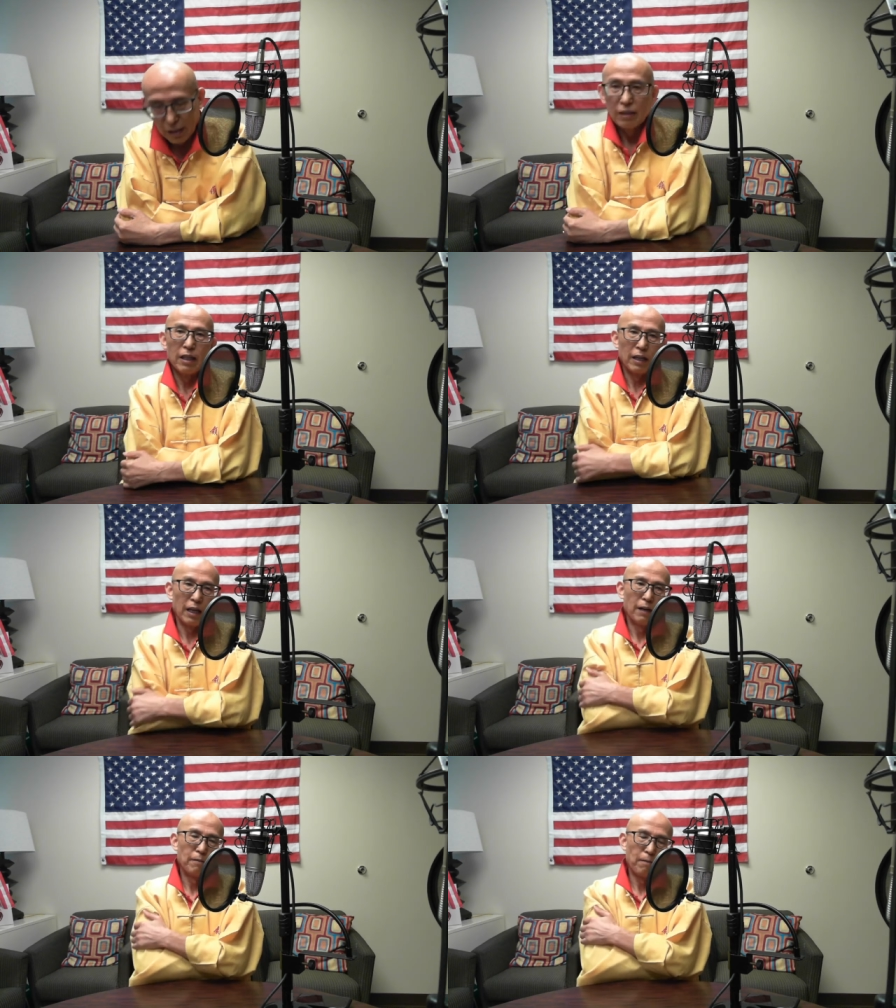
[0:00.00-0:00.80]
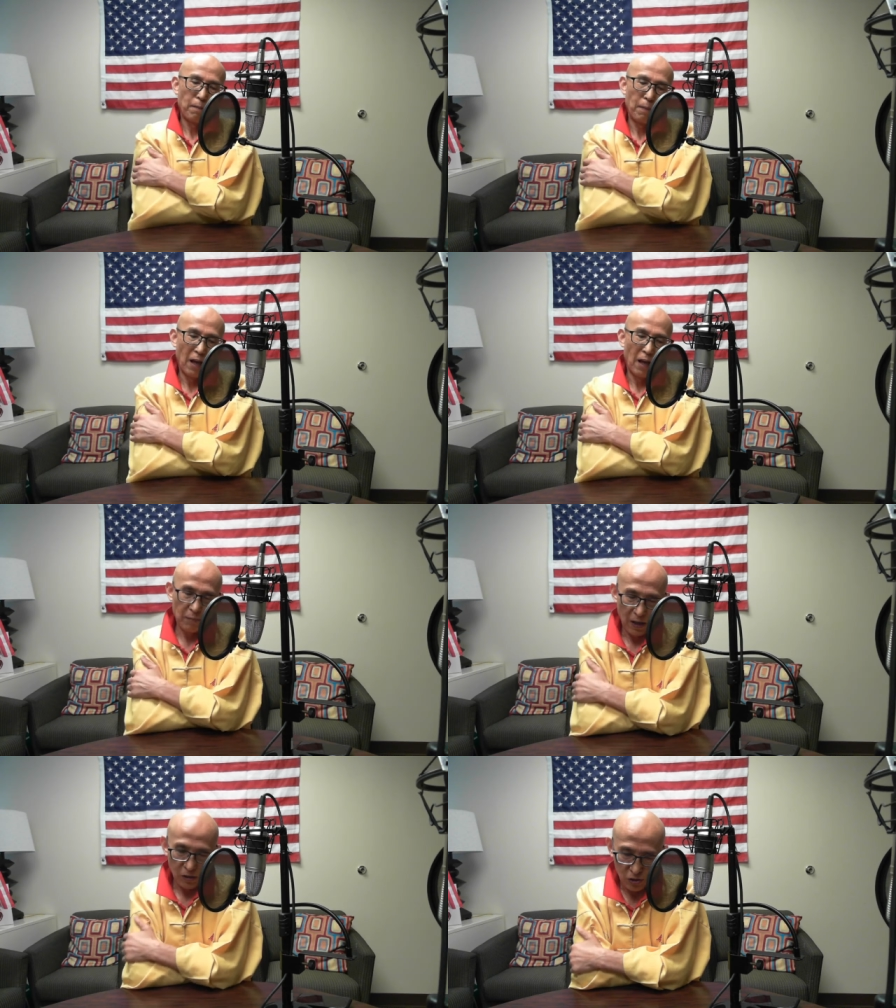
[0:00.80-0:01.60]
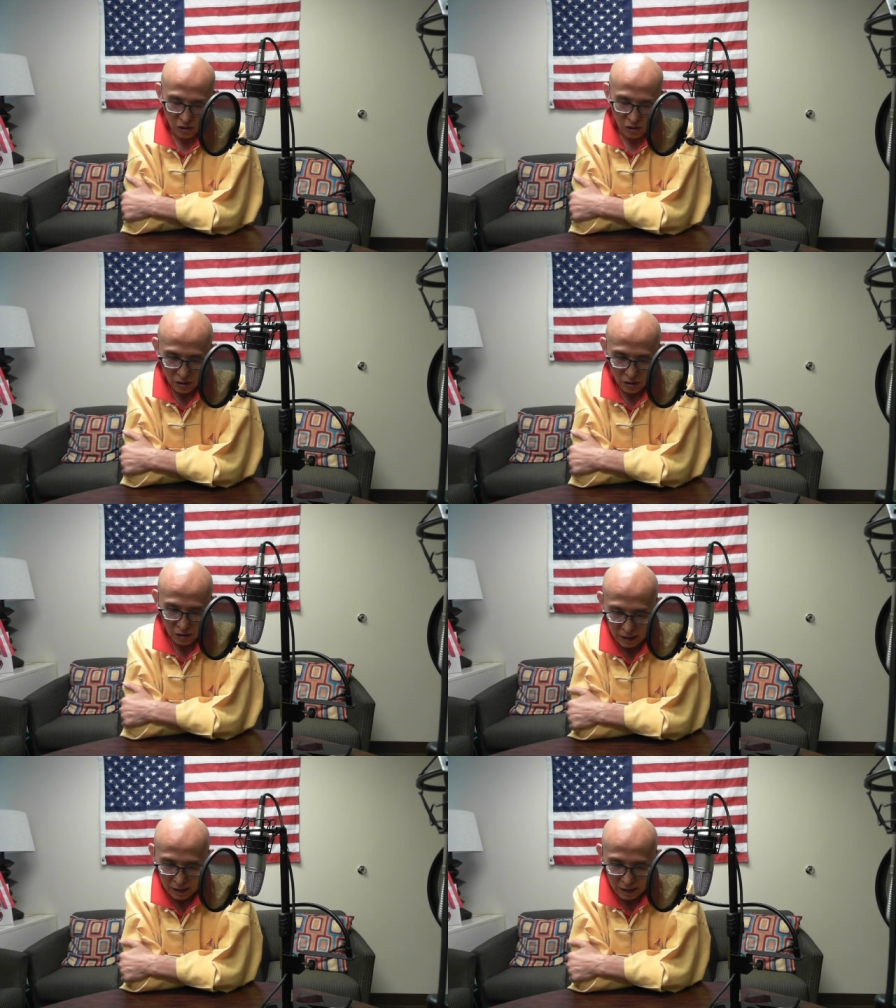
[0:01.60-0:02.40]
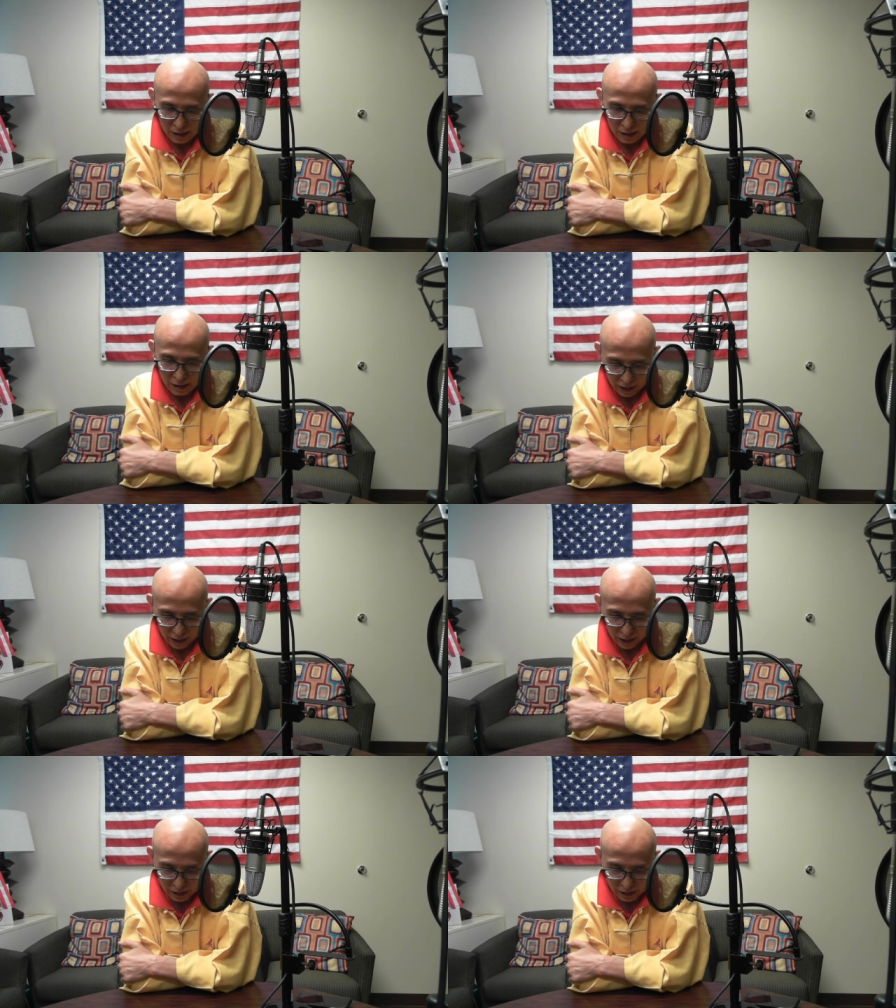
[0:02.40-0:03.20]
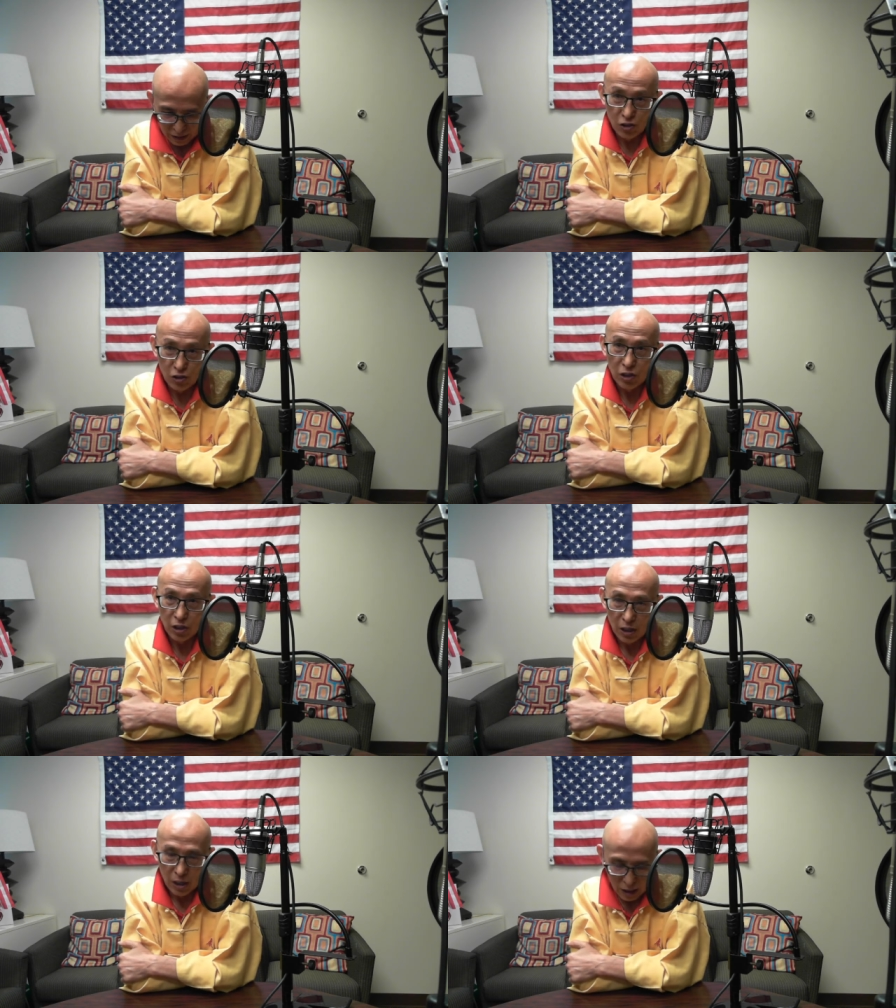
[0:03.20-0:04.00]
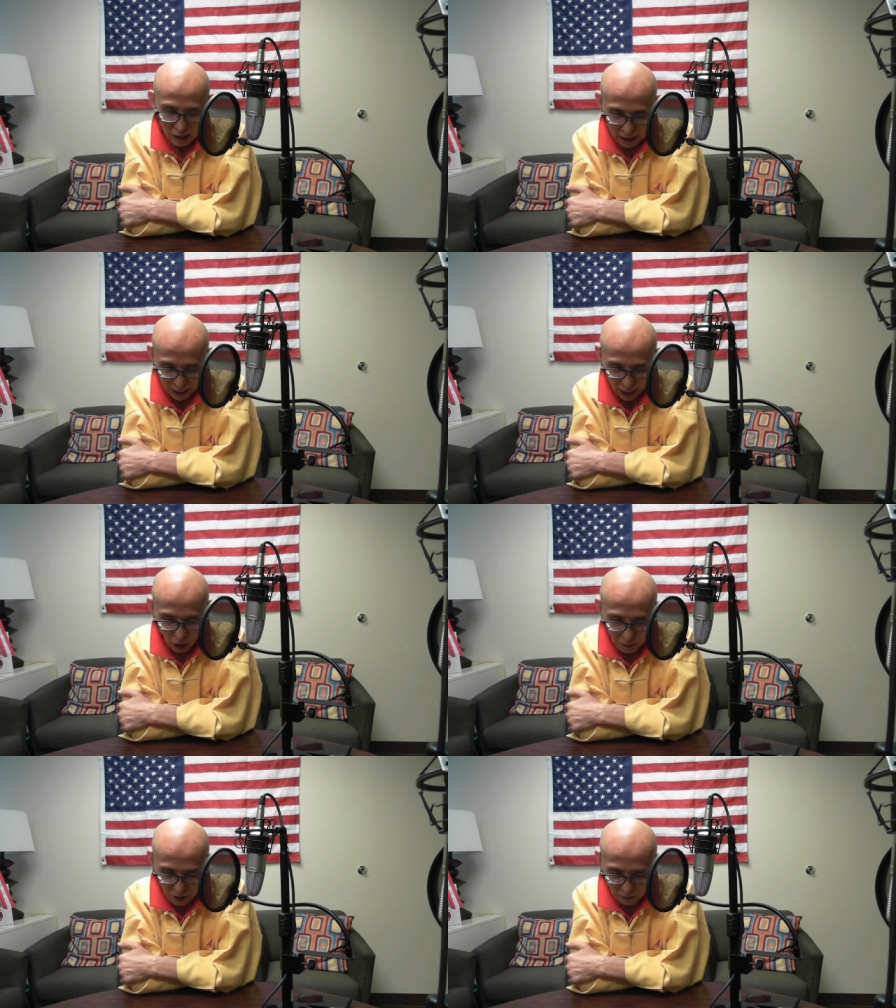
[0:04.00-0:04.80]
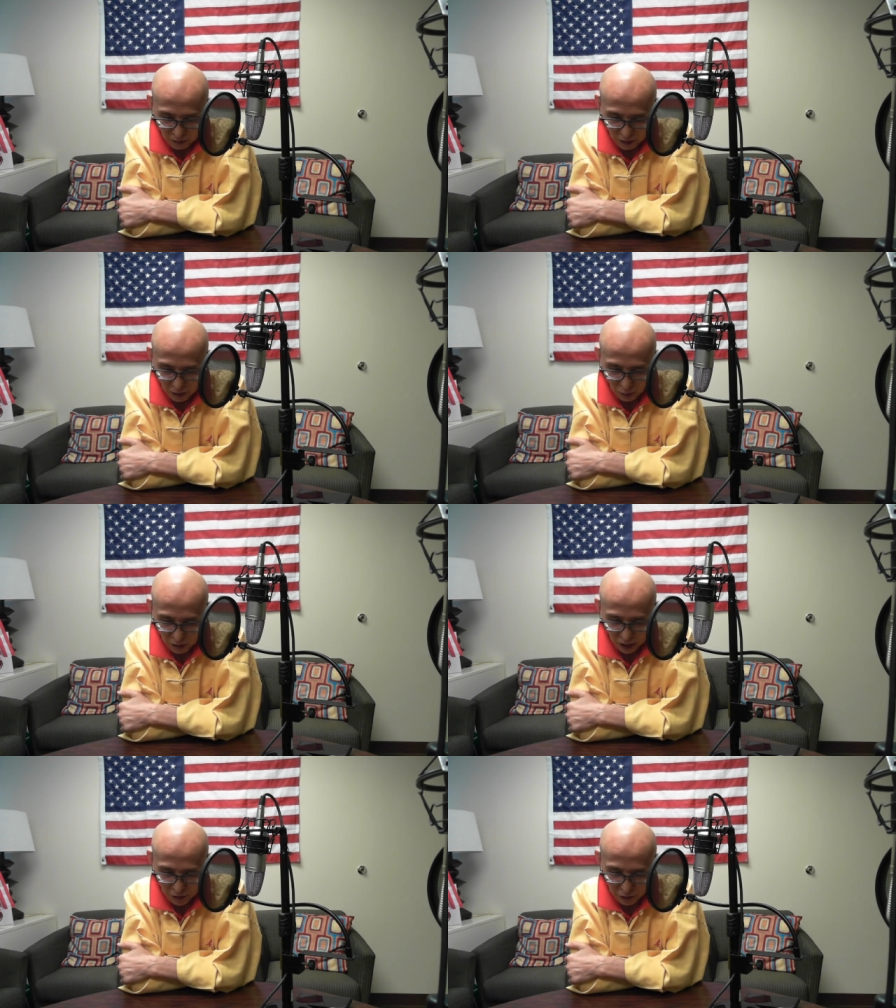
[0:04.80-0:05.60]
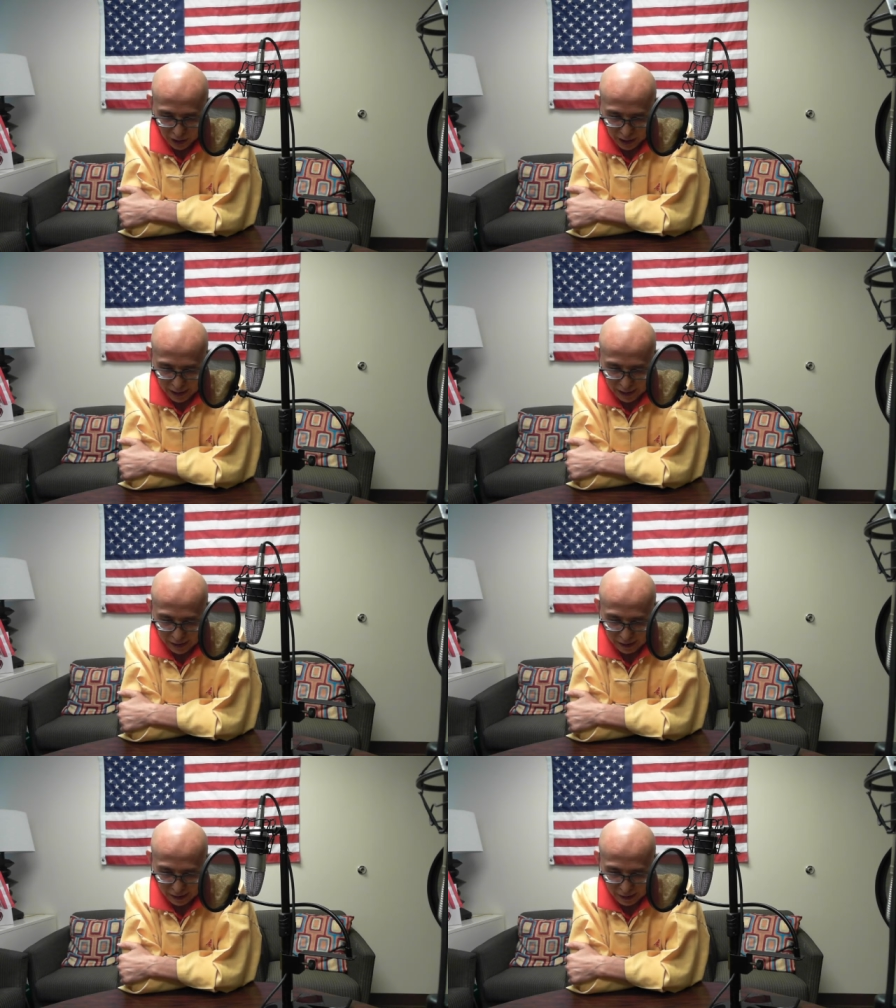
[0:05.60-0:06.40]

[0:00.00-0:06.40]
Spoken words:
that acupuncture, that Tai Chi can help them with arthritis.